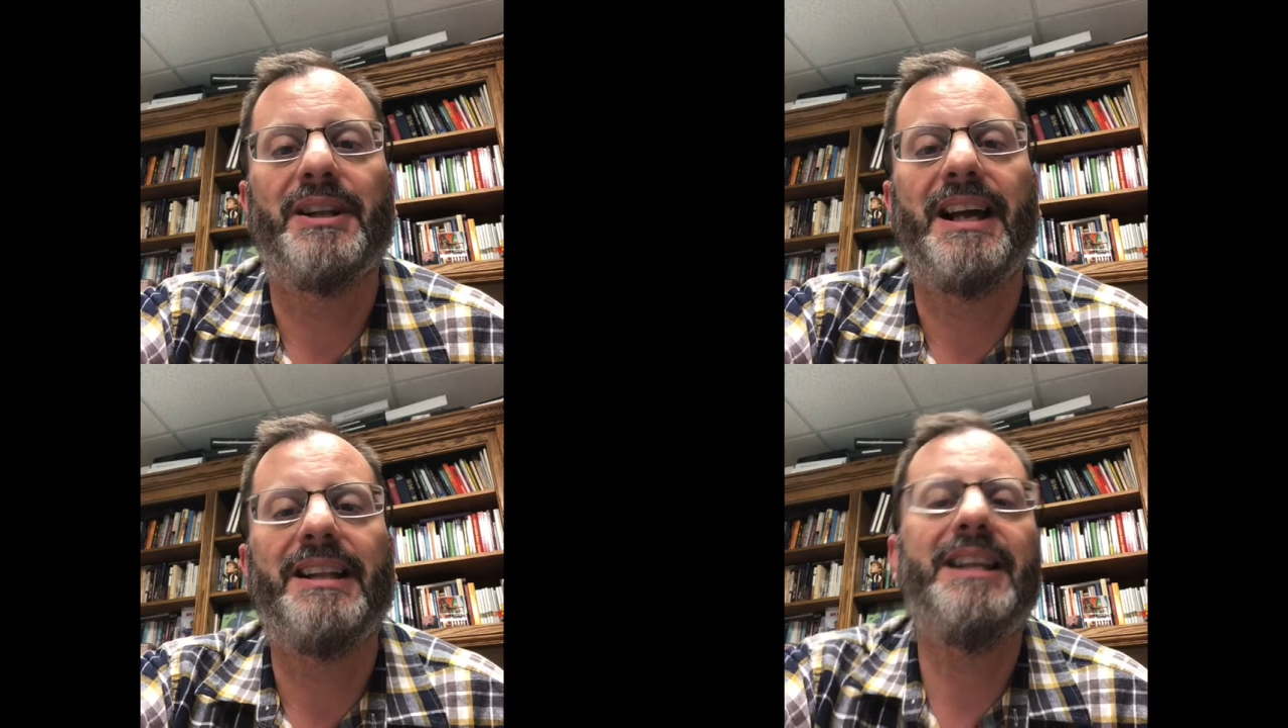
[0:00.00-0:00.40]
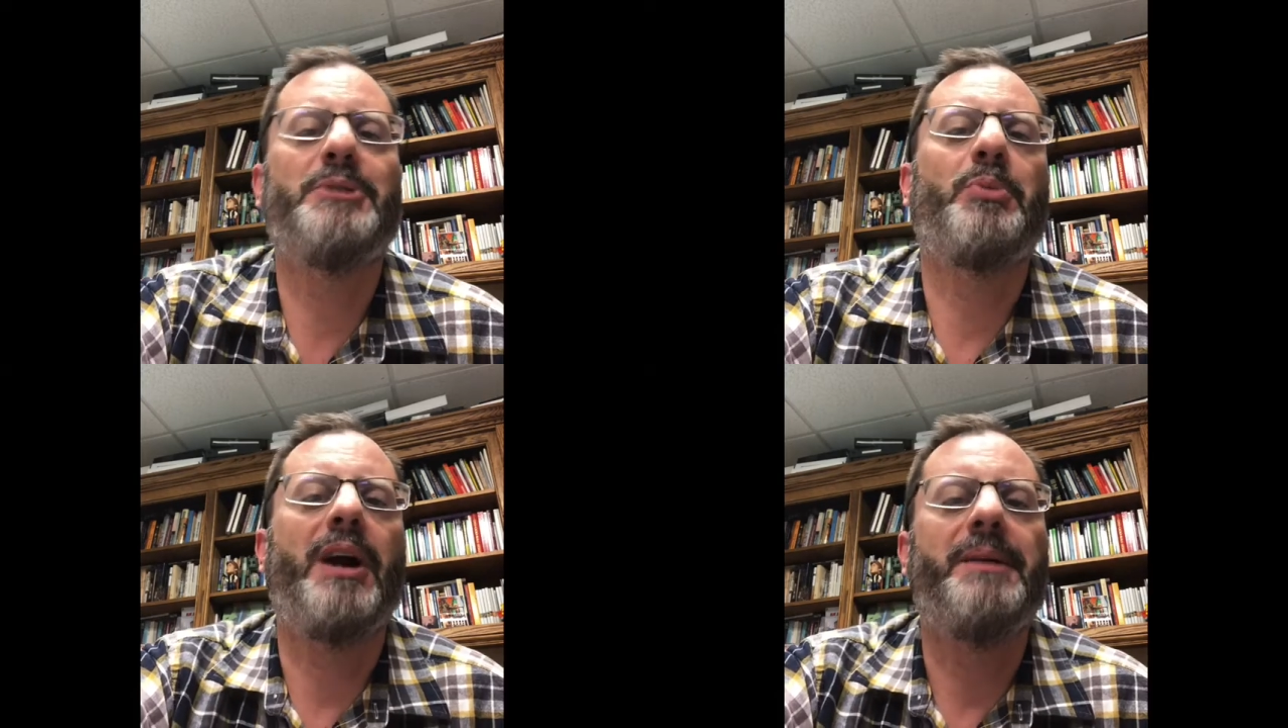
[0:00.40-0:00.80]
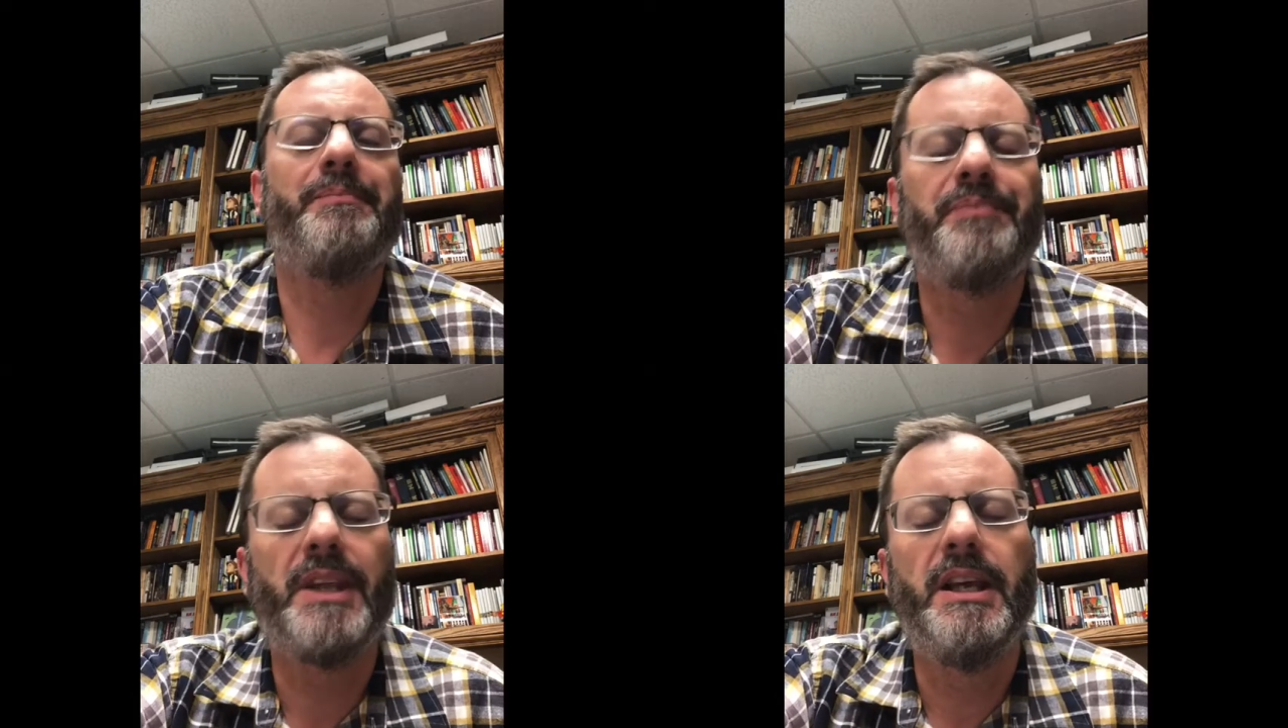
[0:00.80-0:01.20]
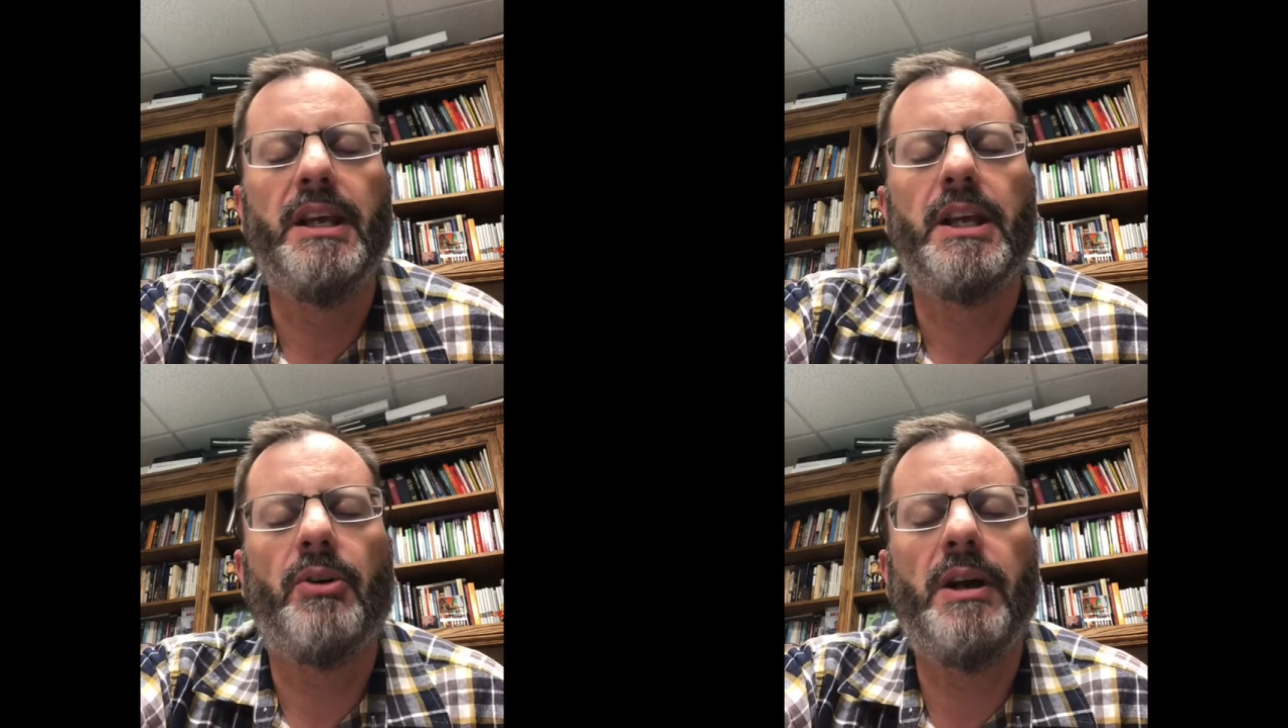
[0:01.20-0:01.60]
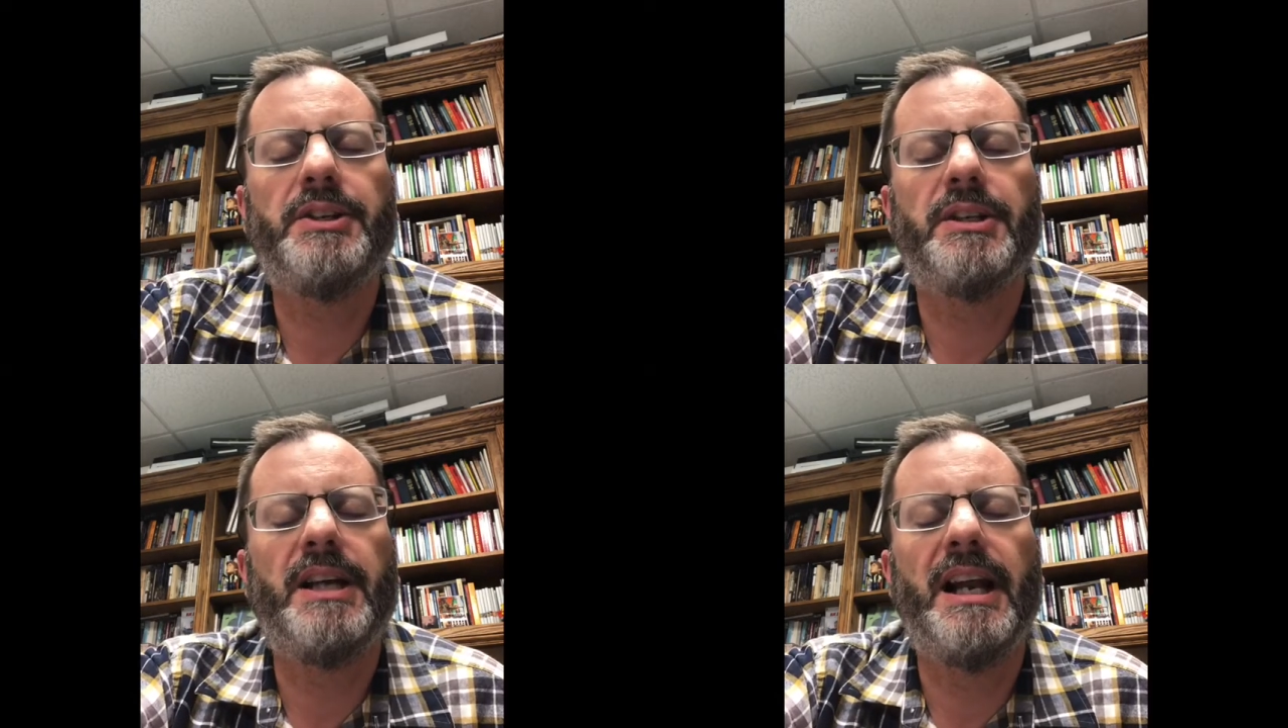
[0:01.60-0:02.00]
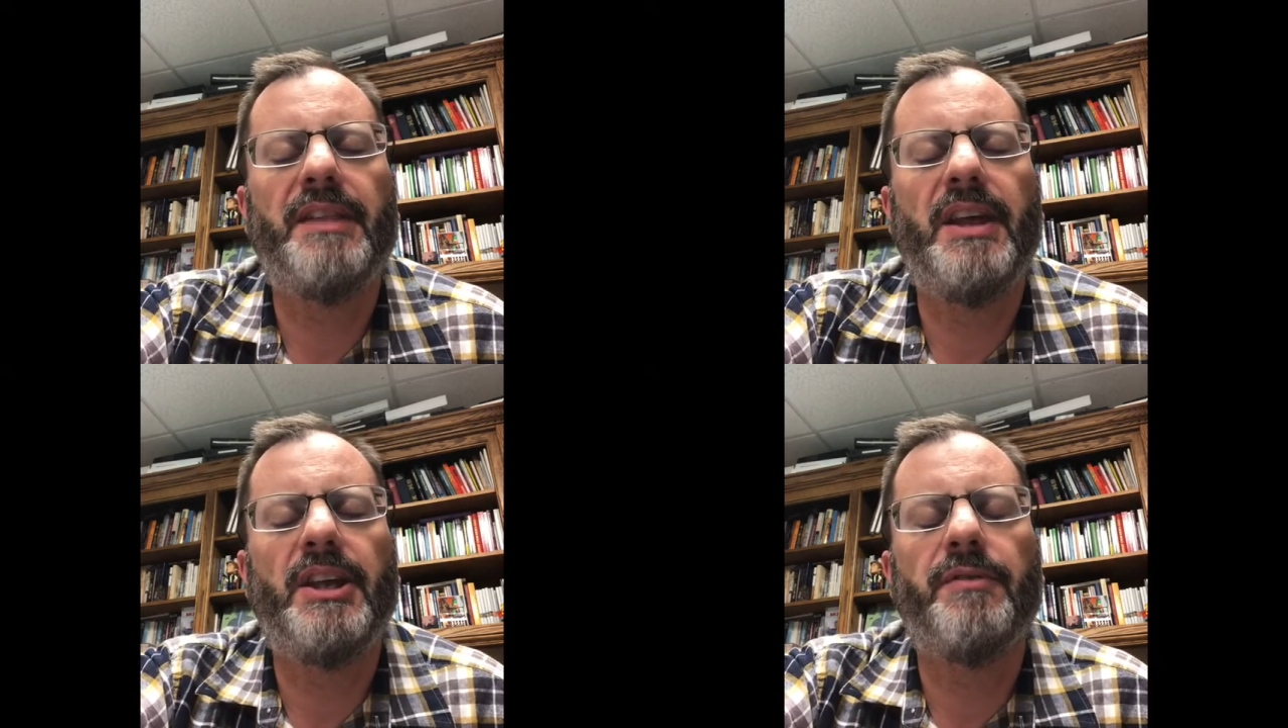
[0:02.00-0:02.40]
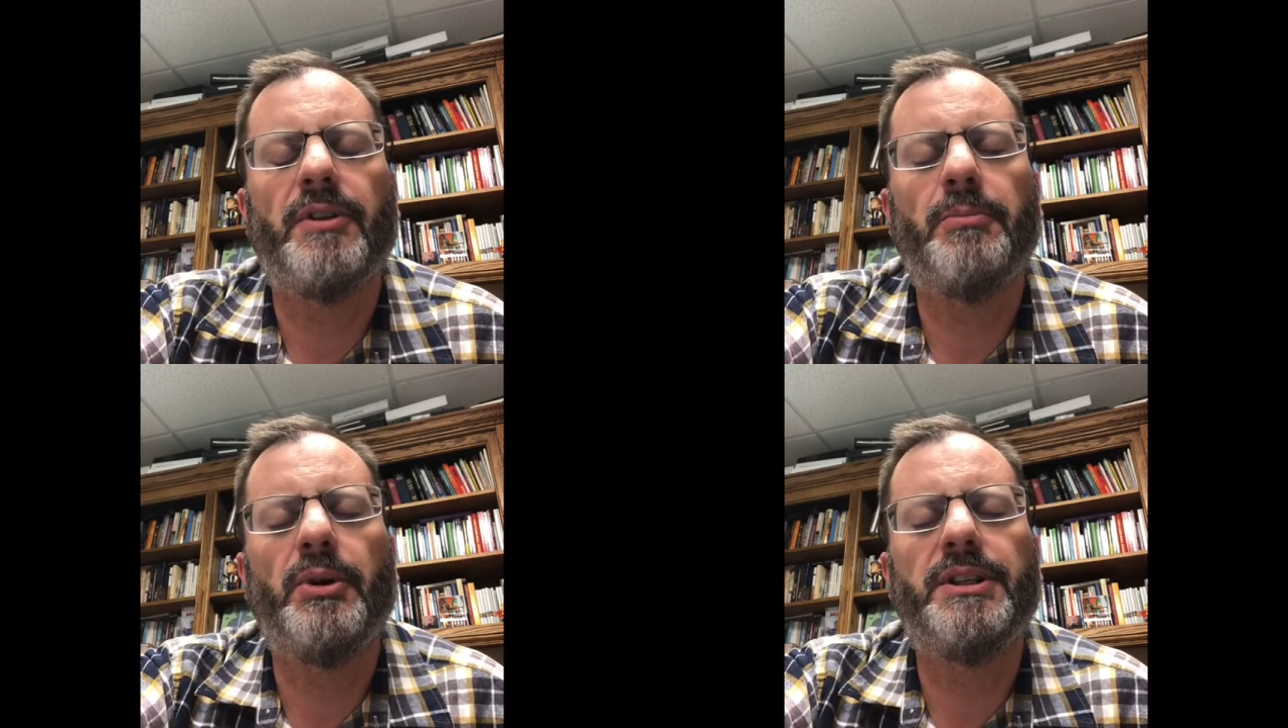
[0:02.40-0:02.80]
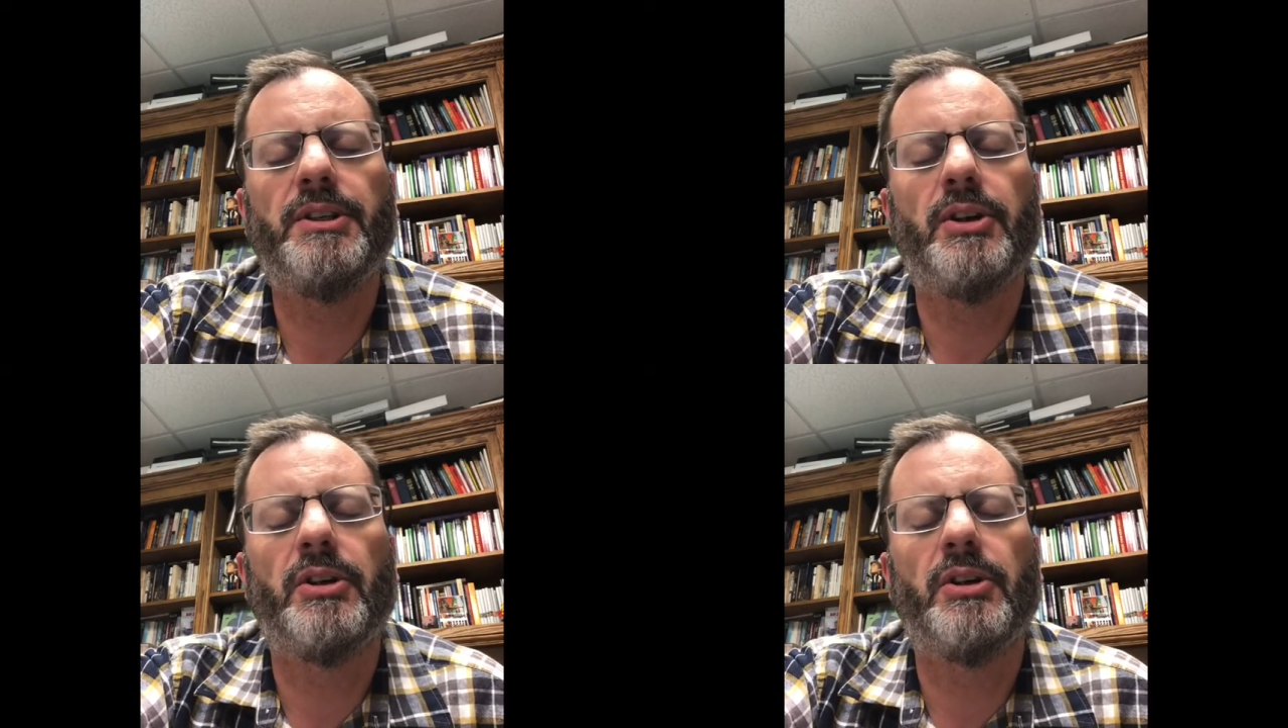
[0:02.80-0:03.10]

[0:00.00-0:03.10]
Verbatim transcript: Let's pray. Gracious God, I thank you for the boys and girls.